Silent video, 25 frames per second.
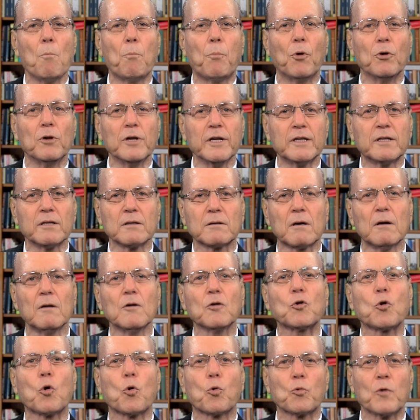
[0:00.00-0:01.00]

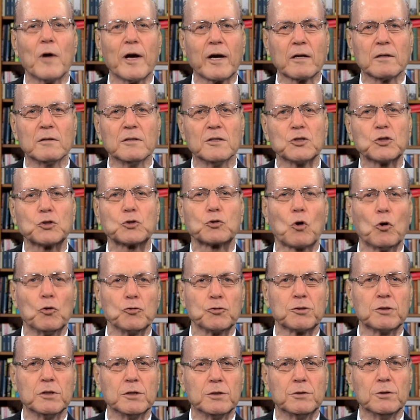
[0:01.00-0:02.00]
Political correctness
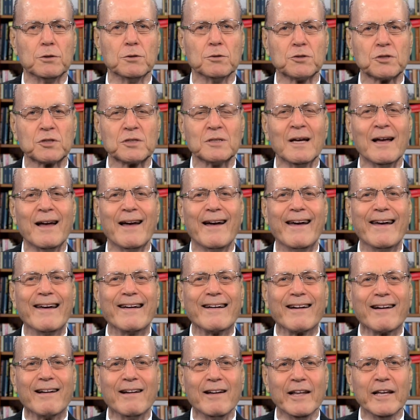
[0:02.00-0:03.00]
constitutes a
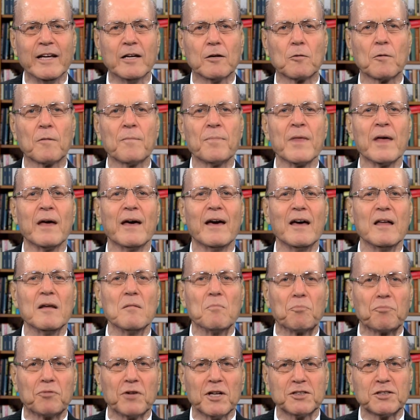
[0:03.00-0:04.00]
clear
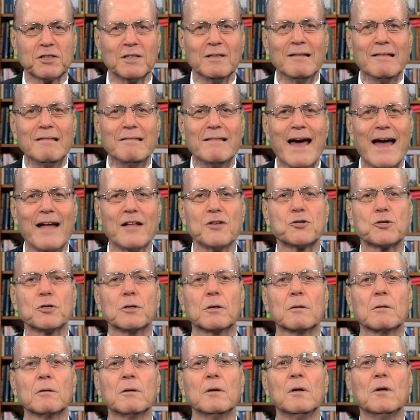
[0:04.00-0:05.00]
and present
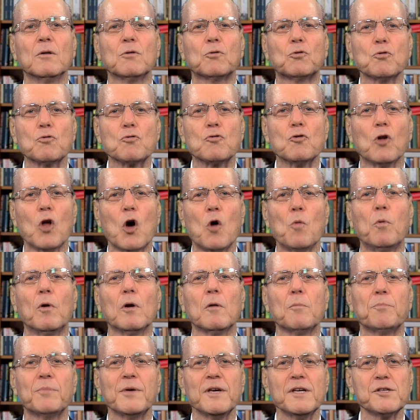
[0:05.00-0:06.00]
danger to
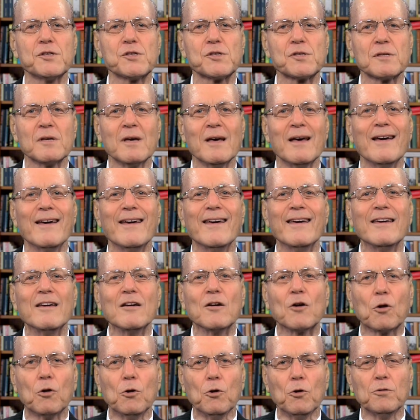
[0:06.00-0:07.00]
global peace,
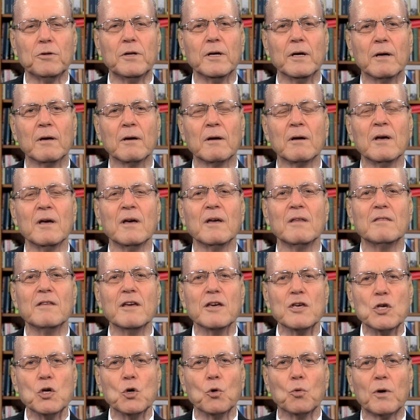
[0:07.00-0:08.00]
including
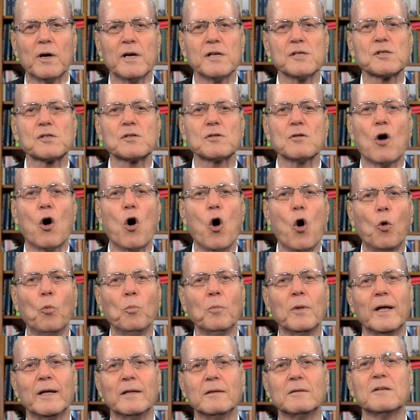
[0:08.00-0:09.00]
the U.S.
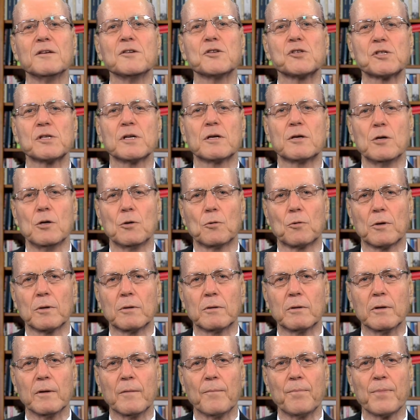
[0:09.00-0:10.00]
homeland
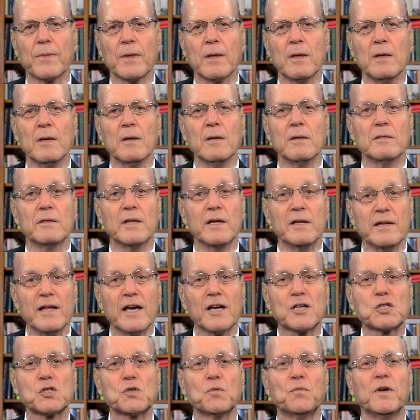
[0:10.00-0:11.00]
security. The
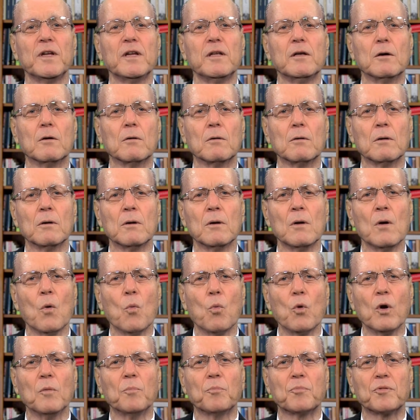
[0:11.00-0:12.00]
next video
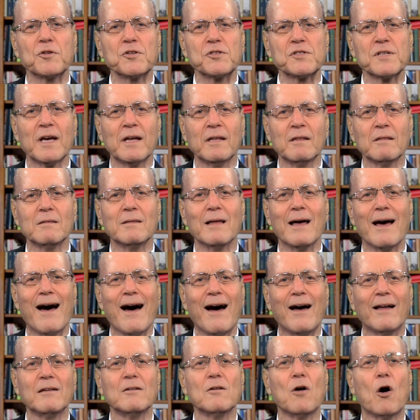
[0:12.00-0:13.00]
will present the
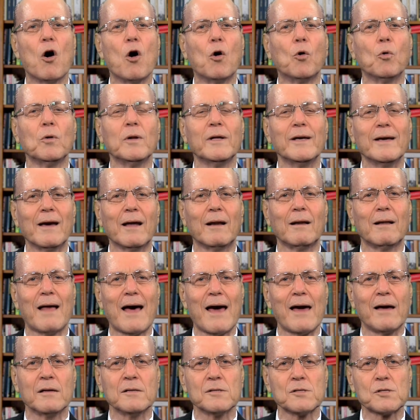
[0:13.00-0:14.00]
unholy
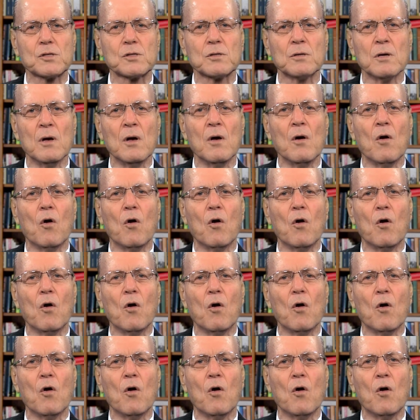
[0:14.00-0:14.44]
alliance